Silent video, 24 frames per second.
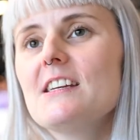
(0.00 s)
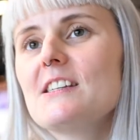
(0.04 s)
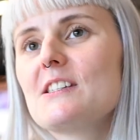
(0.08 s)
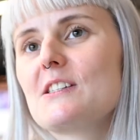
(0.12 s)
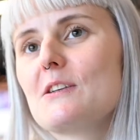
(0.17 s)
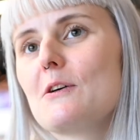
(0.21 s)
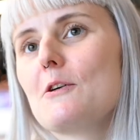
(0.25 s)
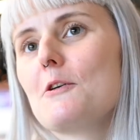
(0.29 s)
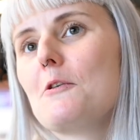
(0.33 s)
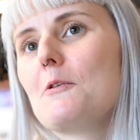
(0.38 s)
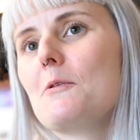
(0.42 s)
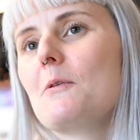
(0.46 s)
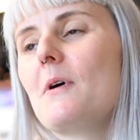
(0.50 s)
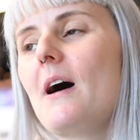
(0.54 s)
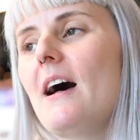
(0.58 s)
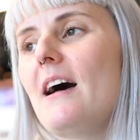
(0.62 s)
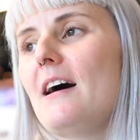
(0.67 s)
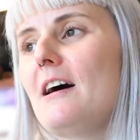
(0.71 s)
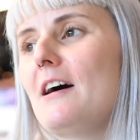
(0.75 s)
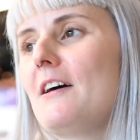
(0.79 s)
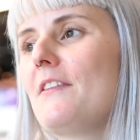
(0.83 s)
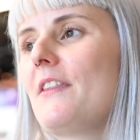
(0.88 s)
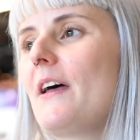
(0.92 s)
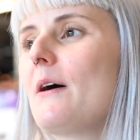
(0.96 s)
So
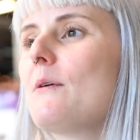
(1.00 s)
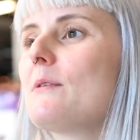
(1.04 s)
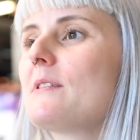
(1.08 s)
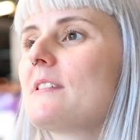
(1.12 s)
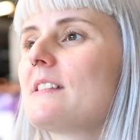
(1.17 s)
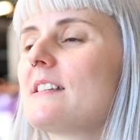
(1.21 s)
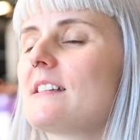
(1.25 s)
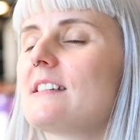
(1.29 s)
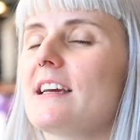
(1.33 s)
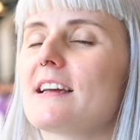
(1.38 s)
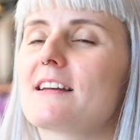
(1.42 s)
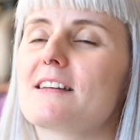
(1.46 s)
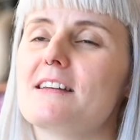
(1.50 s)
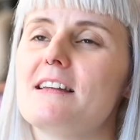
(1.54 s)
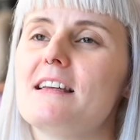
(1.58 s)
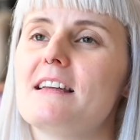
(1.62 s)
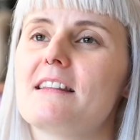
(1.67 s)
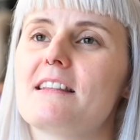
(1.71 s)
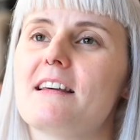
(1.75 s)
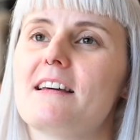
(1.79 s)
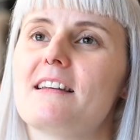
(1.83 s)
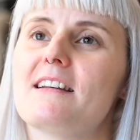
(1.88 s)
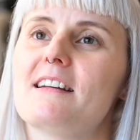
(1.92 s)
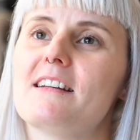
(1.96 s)
that was a
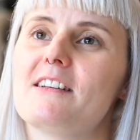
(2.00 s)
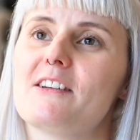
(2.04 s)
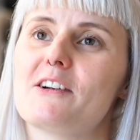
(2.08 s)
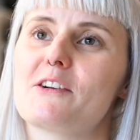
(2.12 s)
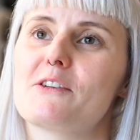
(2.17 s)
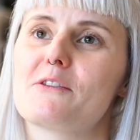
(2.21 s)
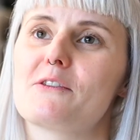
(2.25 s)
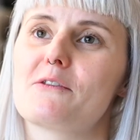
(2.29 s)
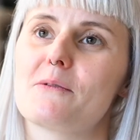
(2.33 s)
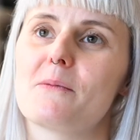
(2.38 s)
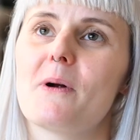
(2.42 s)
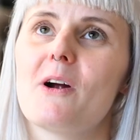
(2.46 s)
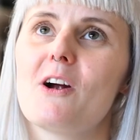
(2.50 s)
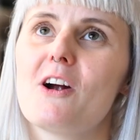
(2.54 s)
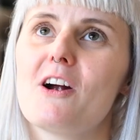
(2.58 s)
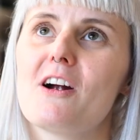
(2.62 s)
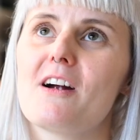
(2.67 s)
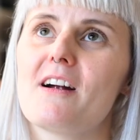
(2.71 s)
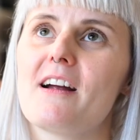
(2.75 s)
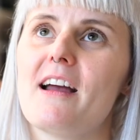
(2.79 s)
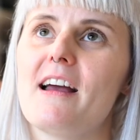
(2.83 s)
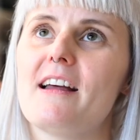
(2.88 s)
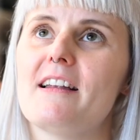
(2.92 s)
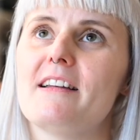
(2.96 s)
technique that I learned from
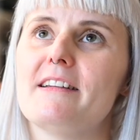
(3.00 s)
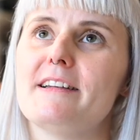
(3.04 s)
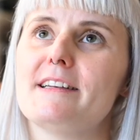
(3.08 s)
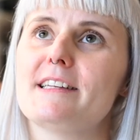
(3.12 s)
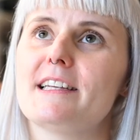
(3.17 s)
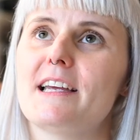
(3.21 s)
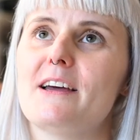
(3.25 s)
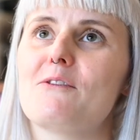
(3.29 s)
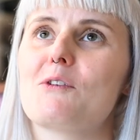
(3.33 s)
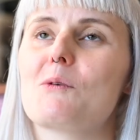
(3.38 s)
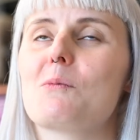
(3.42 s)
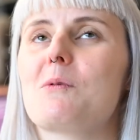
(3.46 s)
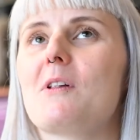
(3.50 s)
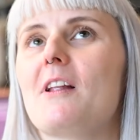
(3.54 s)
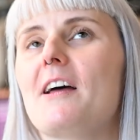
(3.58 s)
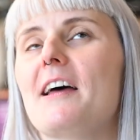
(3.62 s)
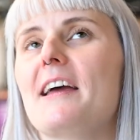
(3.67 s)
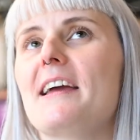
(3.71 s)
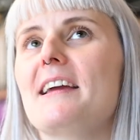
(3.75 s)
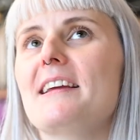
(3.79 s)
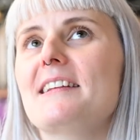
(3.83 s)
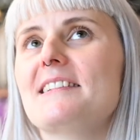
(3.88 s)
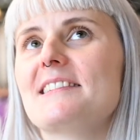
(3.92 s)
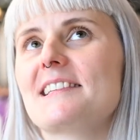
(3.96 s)
her and have
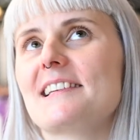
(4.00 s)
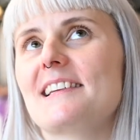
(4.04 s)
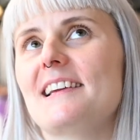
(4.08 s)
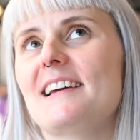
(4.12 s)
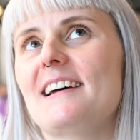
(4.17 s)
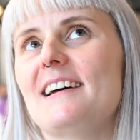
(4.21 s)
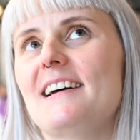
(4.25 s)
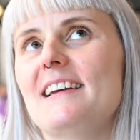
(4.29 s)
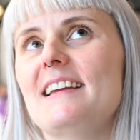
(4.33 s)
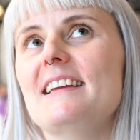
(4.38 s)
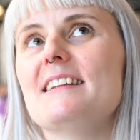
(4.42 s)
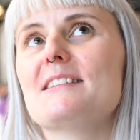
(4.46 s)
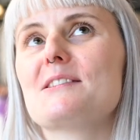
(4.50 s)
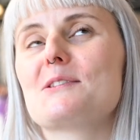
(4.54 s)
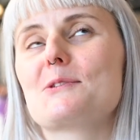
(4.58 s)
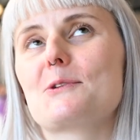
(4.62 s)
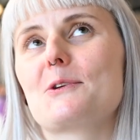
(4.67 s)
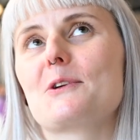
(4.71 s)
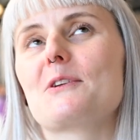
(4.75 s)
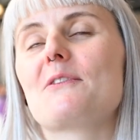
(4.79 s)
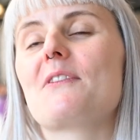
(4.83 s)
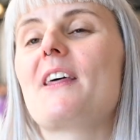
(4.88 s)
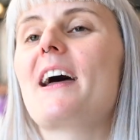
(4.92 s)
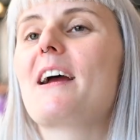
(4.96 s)
applied in
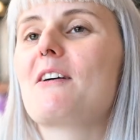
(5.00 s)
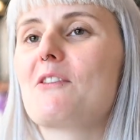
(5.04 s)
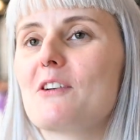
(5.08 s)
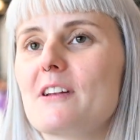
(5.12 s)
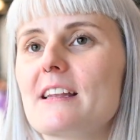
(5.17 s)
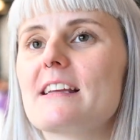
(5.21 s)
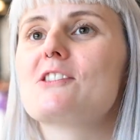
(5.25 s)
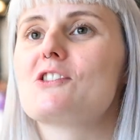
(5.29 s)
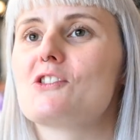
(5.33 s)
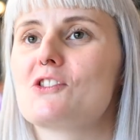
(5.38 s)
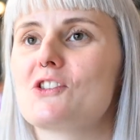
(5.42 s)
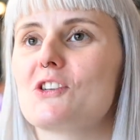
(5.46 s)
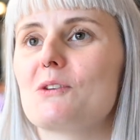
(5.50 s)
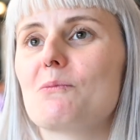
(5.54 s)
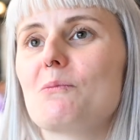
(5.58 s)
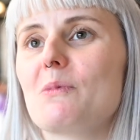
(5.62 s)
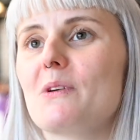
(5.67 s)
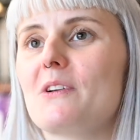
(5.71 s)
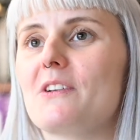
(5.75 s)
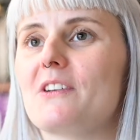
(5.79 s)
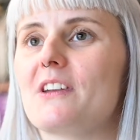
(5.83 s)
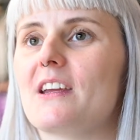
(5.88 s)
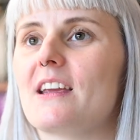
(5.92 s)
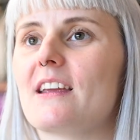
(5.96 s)
sort of that relationship
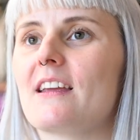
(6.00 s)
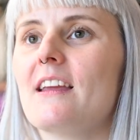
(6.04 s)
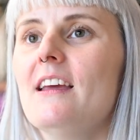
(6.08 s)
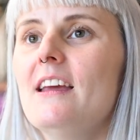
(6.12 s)
building.